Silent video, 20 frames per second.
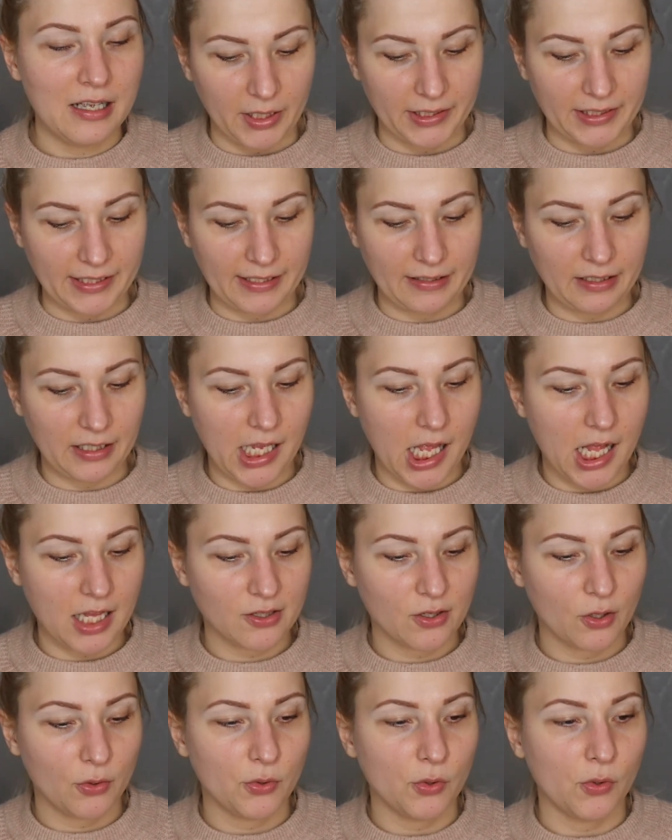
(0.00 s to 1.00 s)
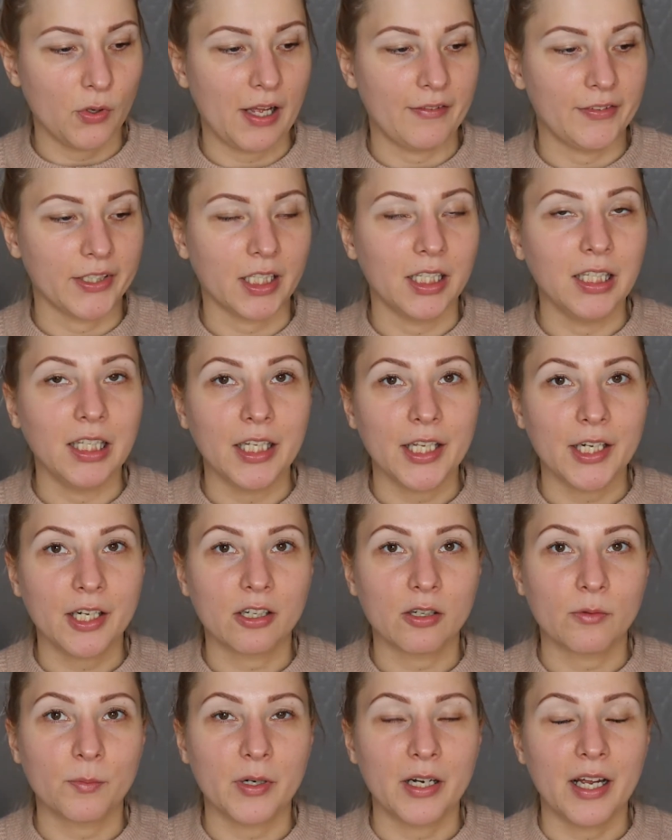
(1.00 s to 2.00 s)
But then I also do have a
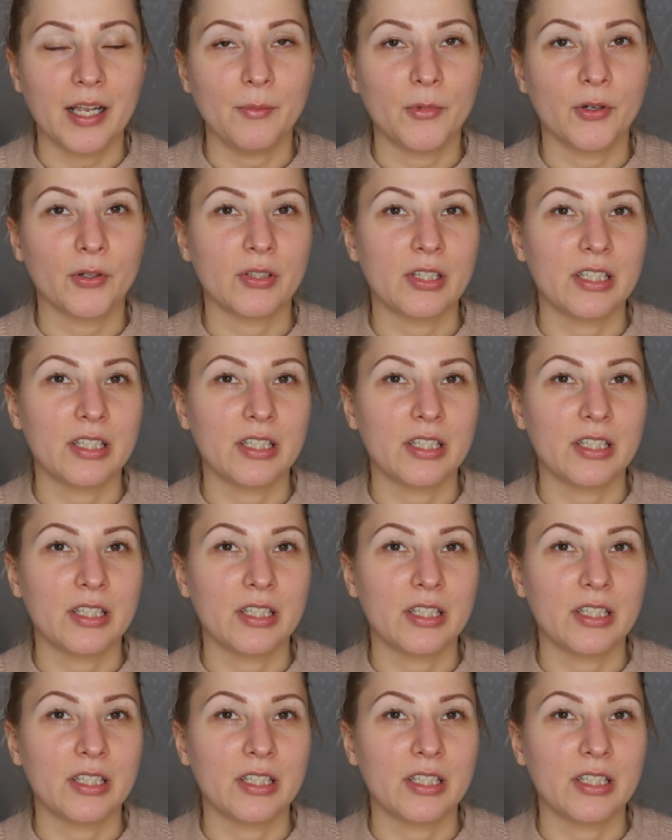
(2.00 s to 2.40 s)
glitter primer.